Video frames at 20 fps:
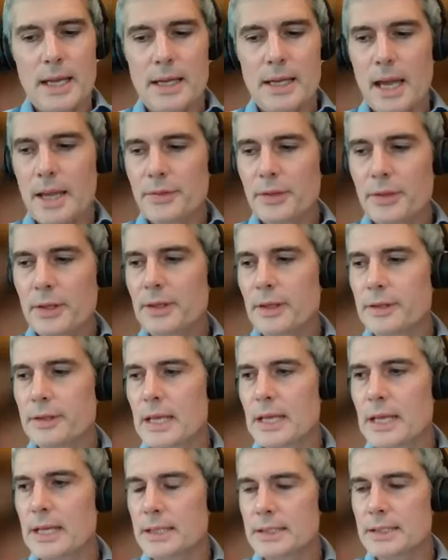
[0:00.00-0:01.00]
I, I think that
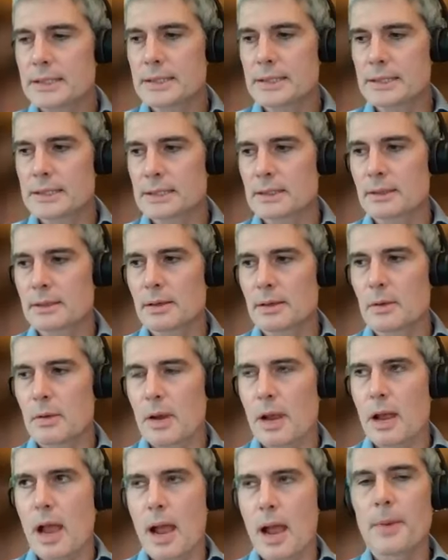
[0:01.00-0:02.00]
it is.
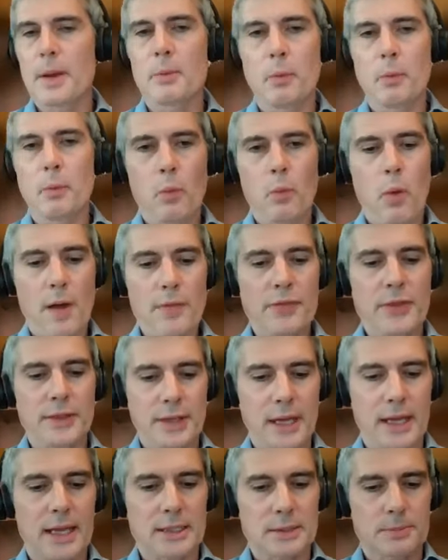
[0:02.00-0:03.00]
I mean, one thing
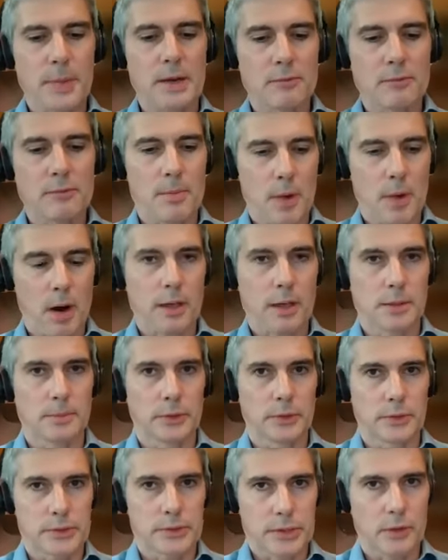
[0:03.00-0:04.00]
that has been
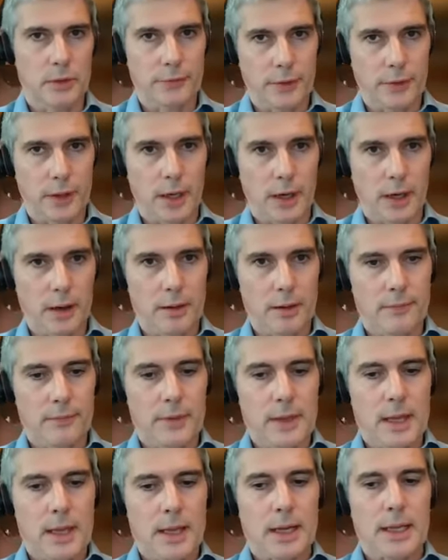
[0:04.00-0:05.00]
remarkable so far
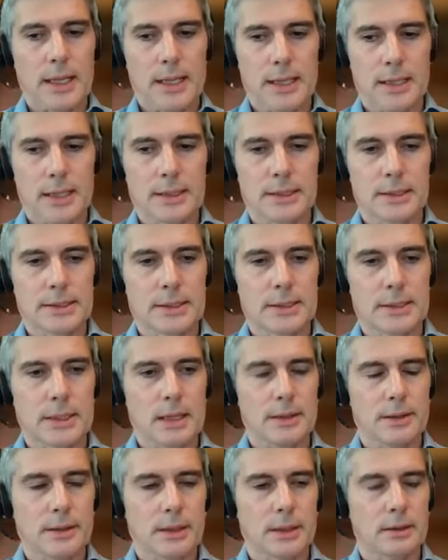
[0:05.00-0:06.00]
is
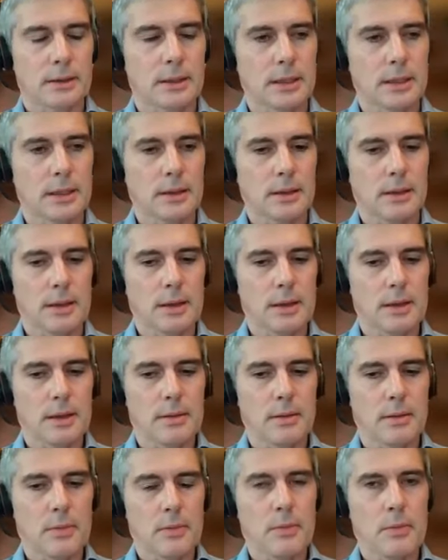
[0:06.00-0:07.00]
that
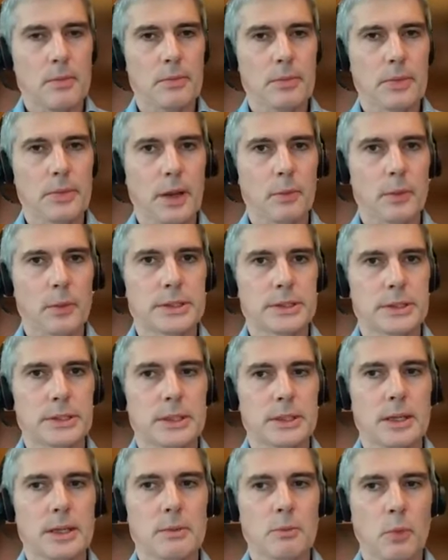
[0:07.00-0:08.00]
there was
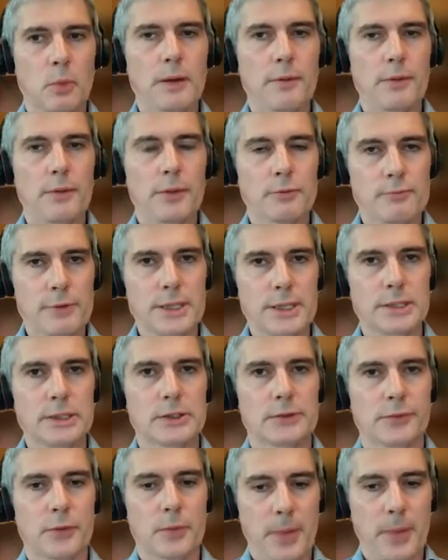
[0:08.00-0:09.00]
one of the
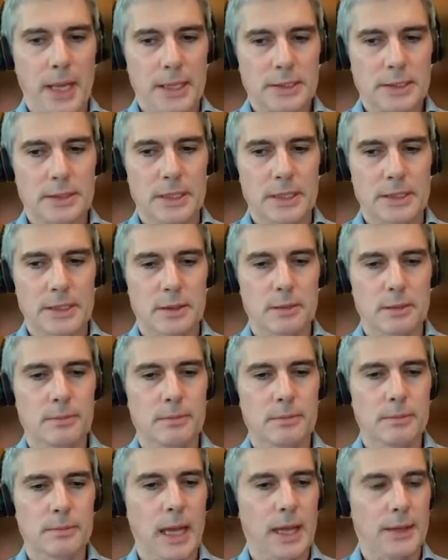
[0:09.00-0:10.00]
reasons for
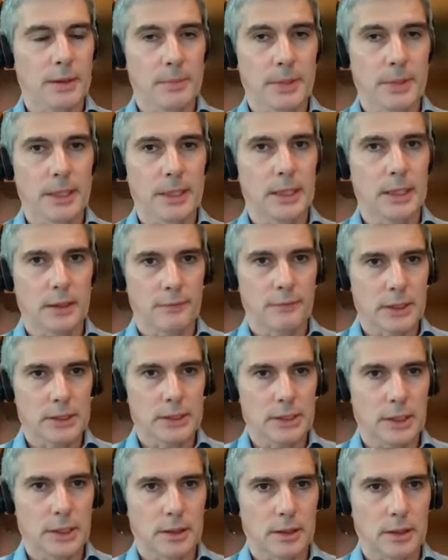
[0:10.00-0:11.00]
pessimism at the beginning of
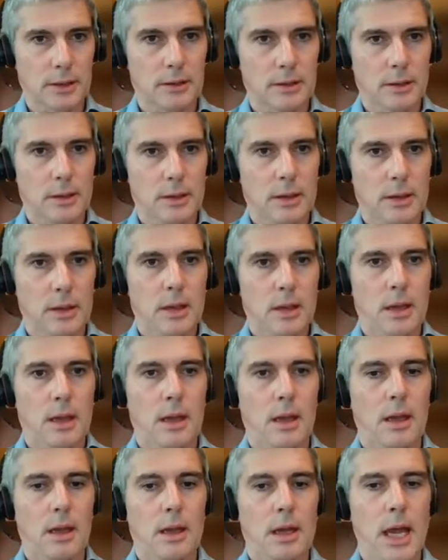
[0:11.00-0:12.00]
this year,
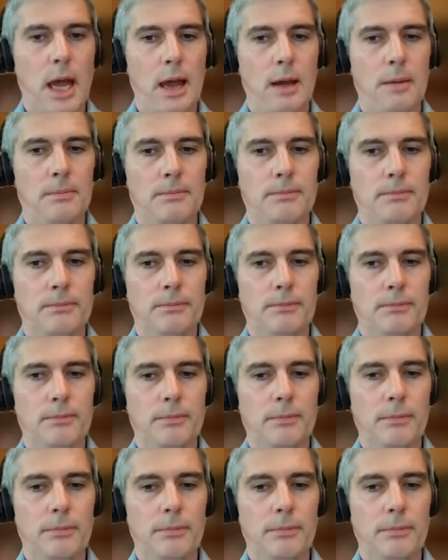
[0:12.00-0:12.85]
um,